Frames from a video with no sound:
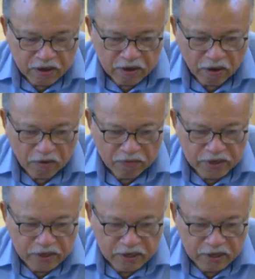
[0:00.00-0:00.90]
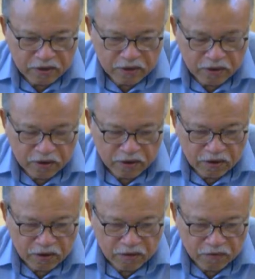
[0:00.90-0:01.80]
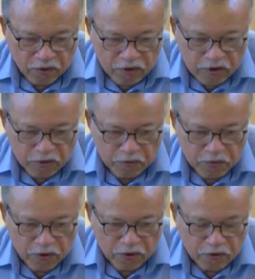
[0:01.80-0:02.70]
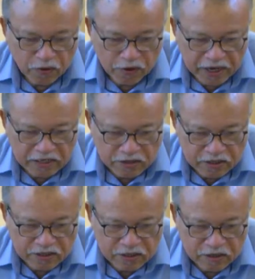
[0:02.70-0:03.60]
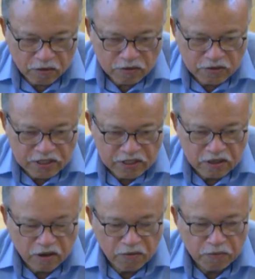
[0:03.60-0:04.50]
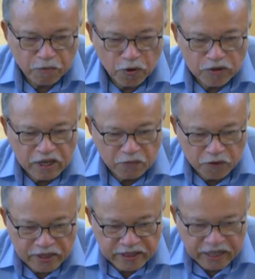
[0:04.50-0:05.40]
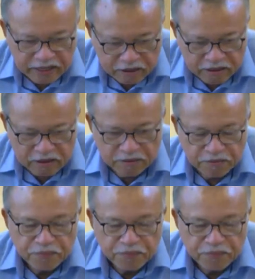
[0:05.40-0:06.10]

of the volume or codexes consists of more than one title,